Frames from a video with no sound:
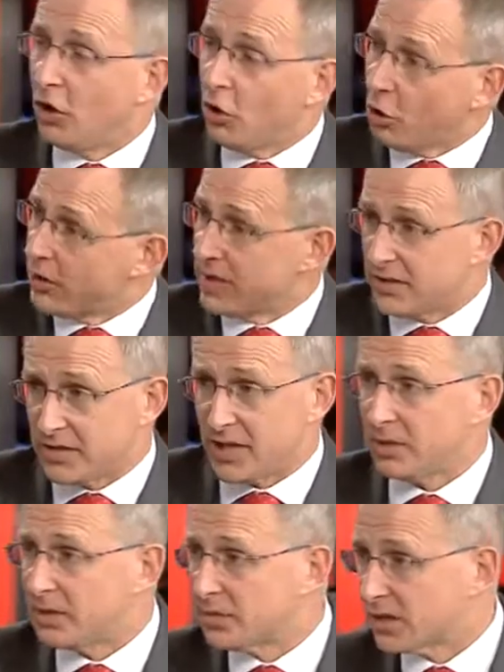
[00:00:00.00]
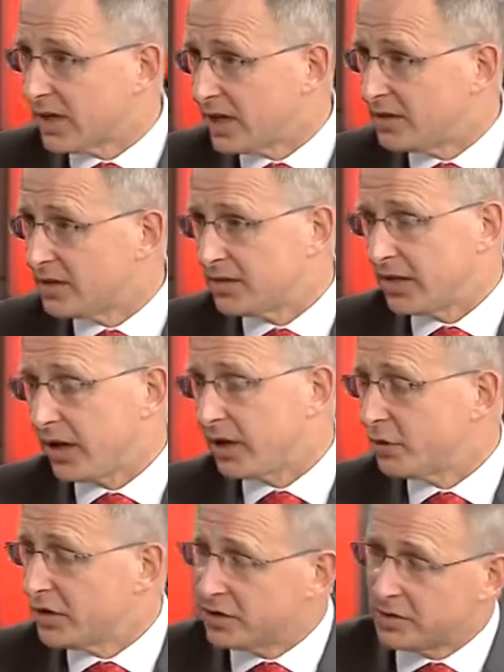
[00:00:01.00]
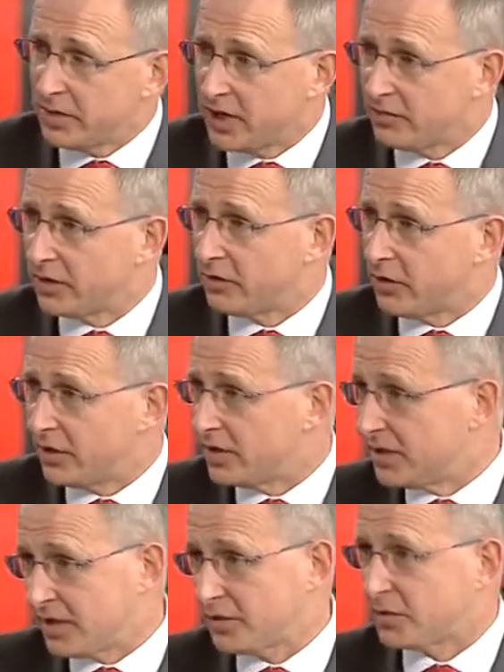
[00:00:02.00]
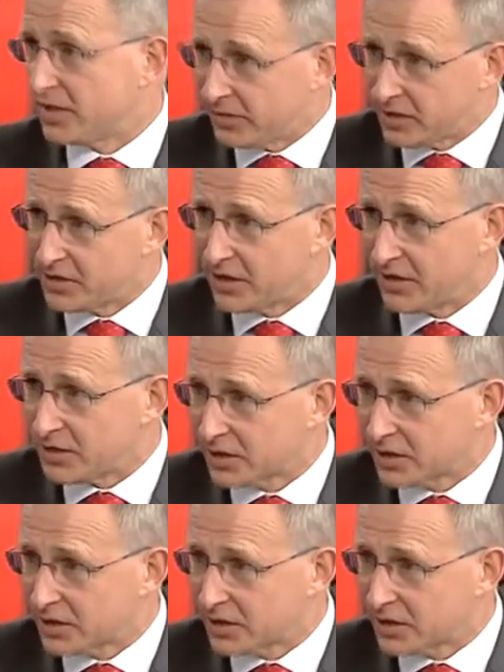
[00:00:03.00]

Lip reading: Or, as is sometimes the case, does it only produce a benefit of 30 cents or 70 cents?